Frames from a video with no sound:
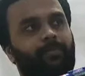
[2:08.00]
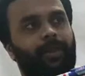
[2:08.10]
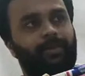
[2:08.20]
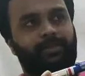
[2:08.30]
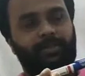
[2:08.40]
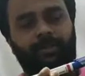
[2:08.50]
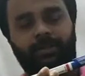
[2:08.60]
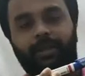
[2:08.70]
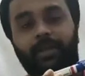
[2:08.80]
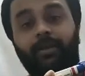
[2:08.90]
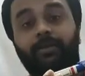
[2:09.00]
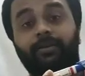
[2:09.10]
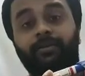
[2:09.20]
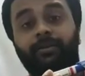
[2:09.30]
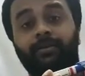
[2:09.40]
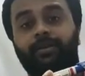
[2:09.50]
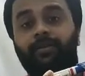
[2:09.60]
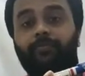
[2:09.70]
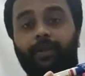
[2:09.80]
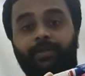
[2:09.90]
placed here
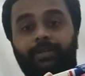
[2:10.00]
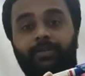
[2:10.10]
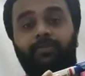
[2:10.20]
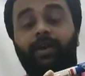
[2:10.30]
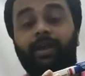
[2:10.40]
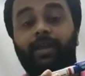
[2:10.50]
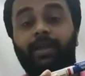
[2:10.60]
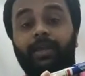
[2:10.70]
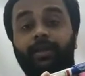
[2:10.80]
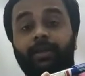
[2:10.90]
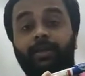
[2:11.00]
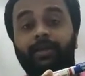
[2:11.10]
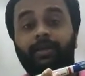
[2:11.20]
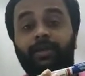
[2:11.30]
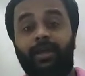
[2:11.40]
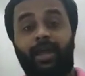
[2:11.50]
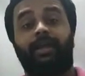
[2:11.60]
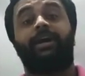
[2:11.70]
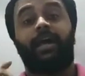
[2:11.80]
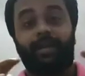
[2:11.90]
deflected. Why?
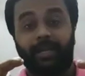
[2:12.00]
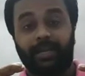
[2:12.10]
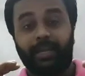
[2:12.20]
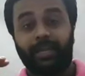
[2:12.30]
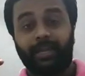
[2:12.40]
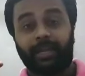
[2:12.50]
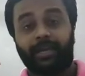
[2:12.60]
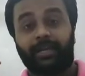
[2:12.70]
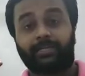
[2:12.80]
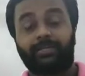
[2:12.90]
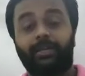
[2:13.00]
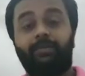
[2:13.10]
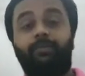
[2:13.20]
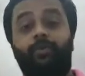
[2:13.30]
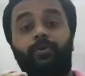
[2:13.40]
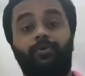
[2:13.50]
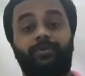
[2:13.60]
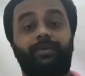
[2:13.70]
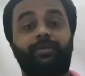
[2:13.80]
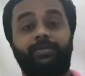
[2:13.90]
A current carrying conductor
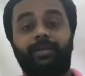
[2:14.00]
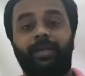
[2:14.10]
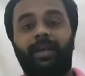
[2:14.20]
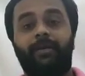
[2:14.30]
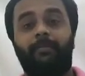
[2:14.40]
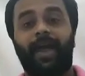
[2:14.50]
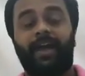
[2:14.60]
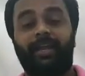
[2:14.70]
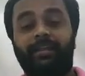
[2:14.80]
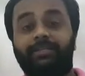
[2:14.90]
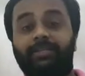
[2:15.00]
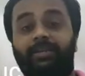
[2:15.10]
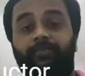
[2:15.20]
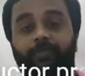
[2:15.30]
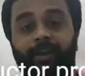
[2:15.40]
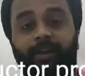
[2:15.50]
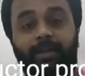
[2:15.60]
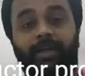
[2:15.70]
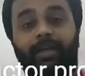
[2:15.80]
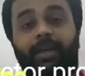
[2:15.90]
produces magnetic field.
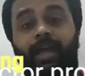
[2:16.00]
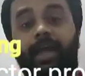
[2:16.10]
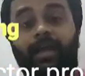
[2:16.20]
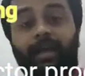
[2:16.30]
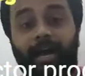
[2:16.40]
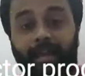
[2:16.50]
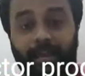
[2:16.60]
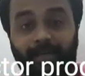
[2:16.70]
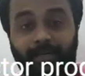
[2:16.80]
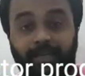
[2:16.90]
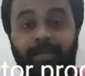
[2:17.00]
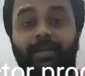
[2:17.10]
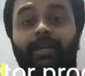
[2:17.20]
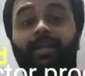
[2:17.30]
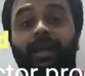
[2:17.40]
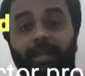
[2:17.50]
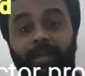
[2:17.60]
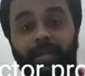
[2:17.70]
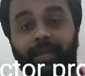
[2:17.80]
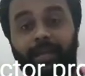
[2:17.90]
A current
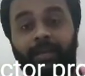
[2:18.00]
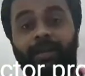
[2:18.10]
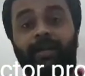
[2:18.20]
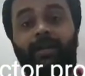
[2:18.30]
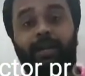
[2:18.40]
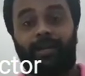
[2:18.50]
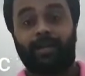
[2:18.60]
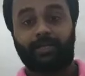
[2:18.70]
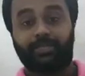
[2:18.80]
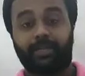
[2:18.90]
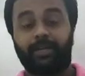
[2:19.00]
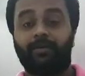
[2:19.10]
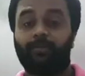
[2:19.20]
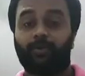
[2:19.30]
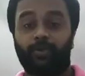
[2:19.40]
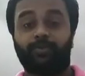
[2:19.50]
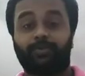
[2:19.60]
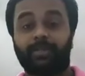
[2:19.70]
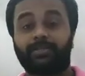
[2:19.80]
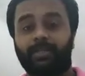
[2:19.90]
carrying conductor
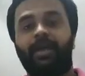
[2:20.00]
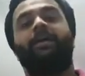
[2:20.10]
produces